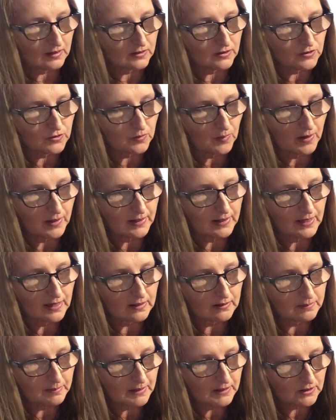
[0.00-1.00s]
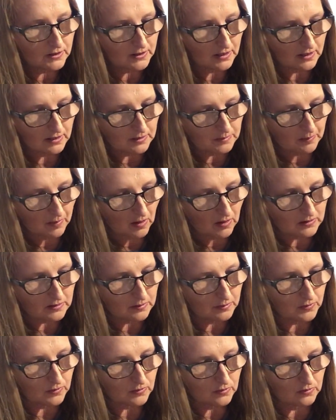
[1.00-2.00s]
Just wanted to get as much done as
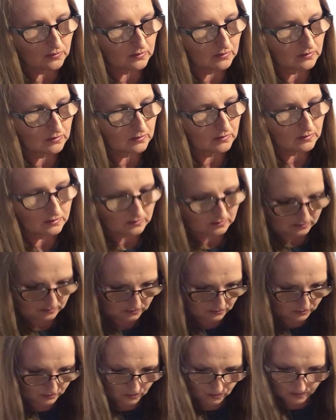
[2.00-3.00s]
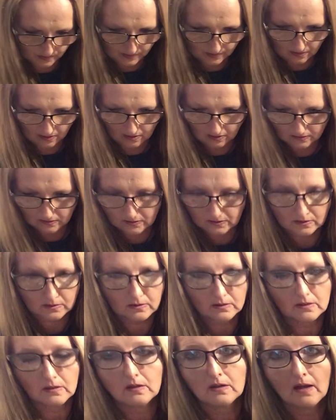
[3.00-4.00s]
possible so we're not
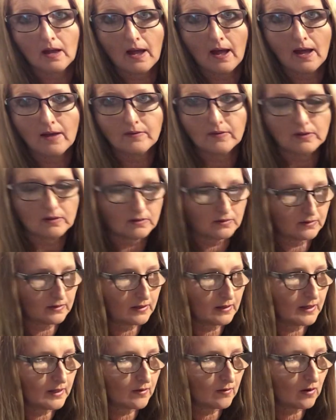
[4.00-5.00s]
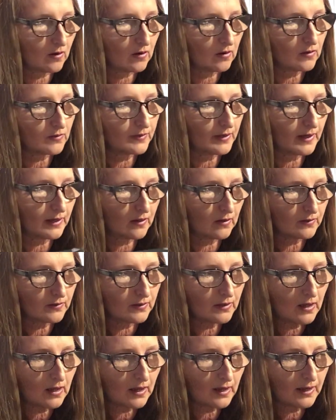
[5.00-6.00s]
having to sit here all day
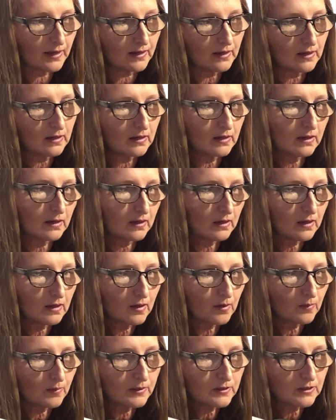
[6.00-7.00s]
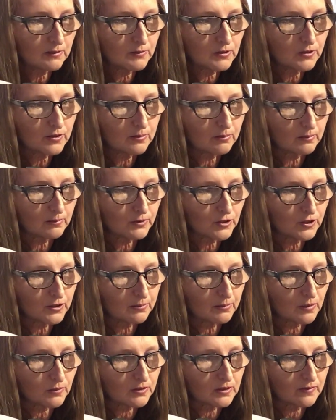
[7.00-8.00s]
online, which I'm sure
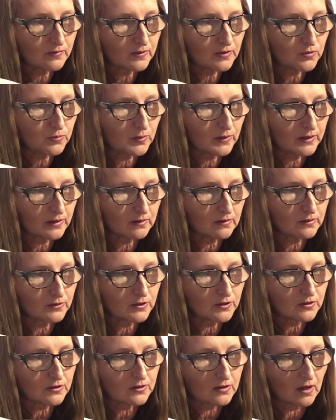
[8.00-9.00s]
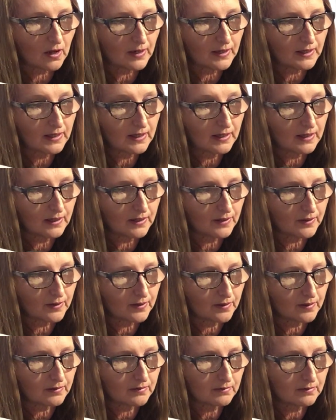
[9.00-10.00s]
most of us will, just not
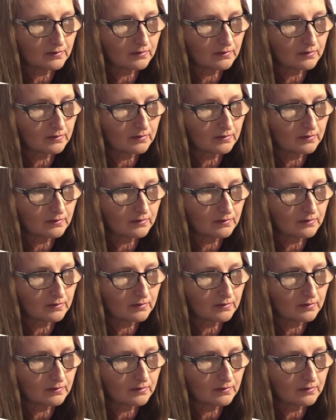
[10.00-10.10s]
here.